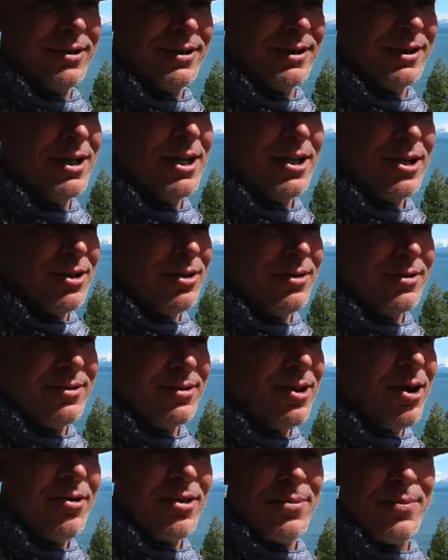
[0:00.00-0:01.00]
and you
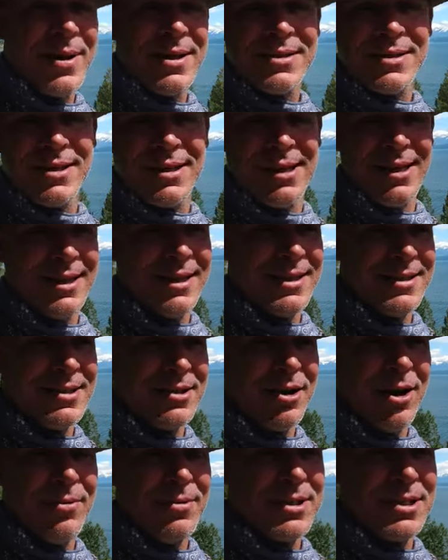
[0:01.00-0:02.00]
know them instantly because
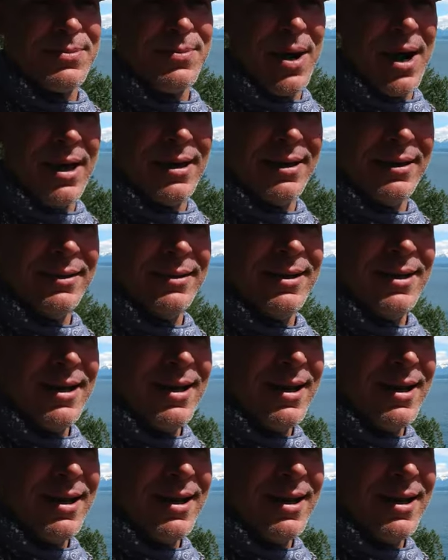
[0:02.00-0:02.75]
they're always smiling.